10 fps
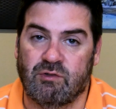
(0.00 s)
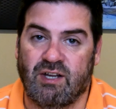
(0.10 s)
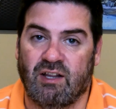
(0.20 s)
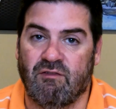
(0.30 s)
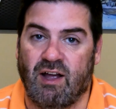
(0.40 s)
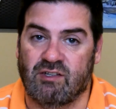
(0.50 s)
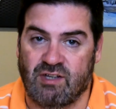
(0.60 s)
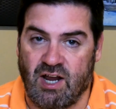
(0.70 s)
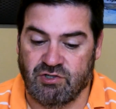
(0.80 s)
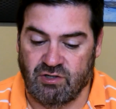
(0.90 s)
was
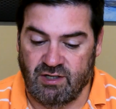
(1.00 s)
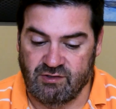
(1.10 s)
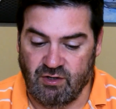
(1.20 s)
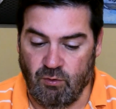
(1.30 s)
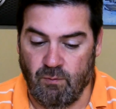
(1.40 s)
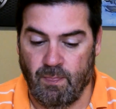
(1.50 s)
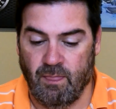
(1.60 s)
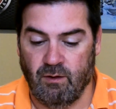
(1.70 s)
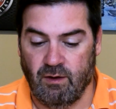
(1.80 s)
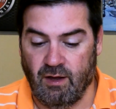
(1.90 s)
televised nationally, so
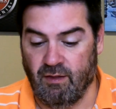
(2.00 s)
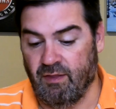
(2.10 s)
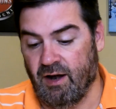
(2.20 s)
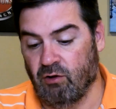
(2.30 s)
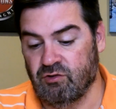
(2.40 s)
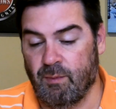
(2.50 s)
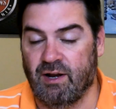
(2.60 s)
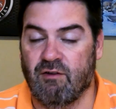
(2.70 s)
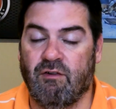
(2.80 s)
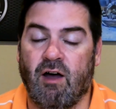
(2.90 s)
that also
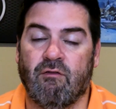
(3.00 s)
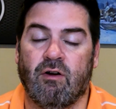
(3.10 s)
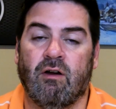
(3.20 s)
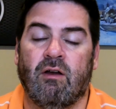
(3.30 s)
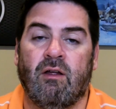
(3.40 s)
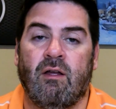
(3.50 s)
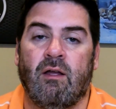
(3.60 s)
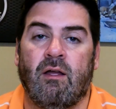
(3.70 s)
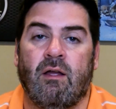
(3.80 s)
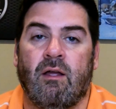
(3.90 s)
made Kefauver
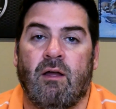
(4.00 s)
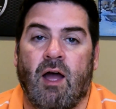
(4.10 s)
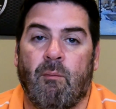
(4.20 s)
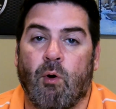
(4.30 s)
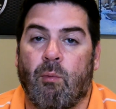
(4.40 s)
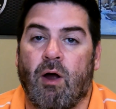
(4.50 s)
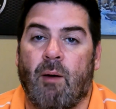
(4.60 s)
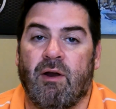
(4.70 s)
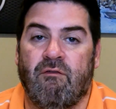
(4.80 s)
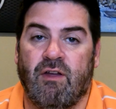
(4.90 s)
a more
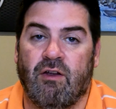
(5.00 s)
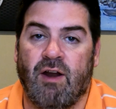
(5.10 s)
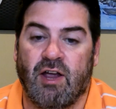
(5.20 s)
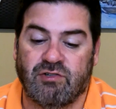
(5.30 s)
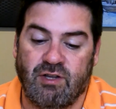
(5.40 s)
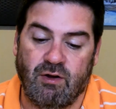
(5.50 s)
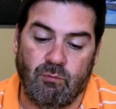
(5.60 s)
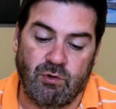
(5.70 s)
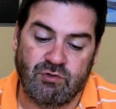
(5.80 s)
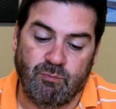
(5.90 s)
prominent figure nationally,
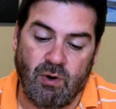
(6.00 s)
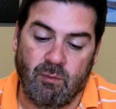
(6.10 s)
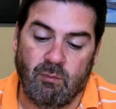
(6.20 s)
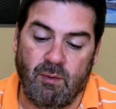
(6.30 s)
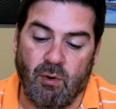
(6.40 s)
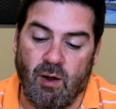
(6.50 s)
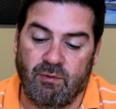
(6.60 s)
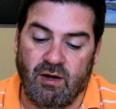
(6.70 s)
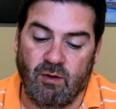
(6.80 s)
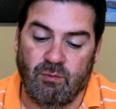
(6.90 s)
which probably
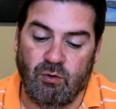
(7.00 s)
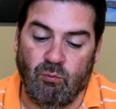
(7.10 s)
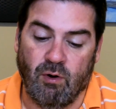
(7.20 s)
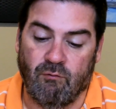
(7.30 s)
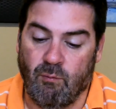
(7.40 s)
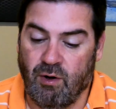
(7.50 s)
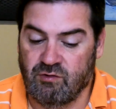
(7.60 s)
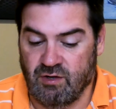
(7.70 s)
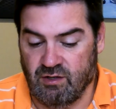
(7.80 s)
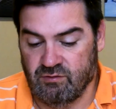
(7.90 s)
prompted him to run for
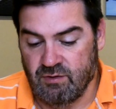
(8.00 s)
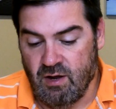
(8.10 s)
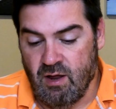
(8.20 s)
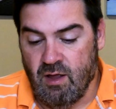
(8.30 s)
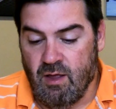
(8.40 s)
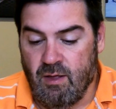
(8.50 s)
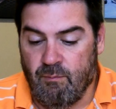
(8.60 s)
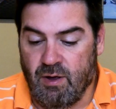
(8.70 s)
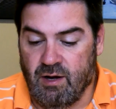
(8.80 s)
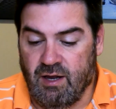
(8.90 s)
president.
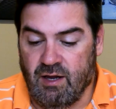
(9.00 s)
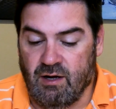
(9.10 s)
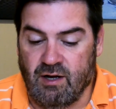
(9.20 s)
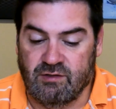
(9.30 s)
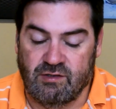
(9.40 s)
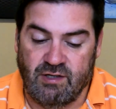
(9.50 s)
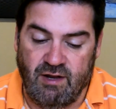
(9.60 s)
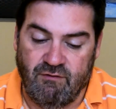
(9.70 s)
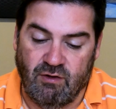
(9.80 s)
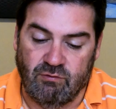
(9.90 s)
But again, as I said,
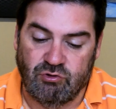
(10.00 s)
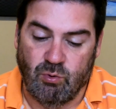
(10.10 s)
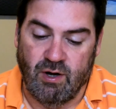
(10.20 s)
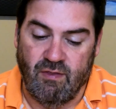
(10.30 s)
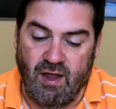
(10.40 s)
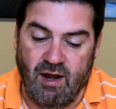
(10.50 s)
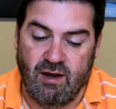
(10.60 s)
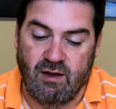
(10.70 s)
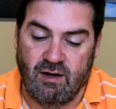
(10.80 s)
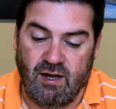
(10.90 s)
he fell short in
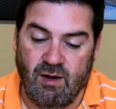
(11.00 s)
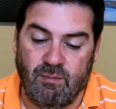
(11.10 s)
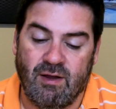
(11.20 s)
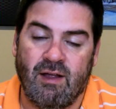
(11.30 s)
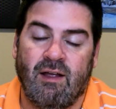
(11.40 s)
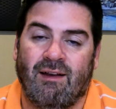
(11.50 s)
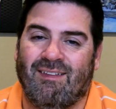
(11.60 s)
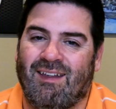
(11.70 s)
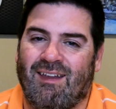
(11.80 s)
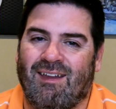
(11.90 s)
that attempt.
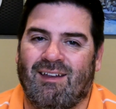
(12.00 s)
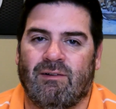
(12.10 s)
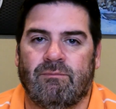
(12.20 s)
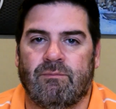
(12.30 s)
The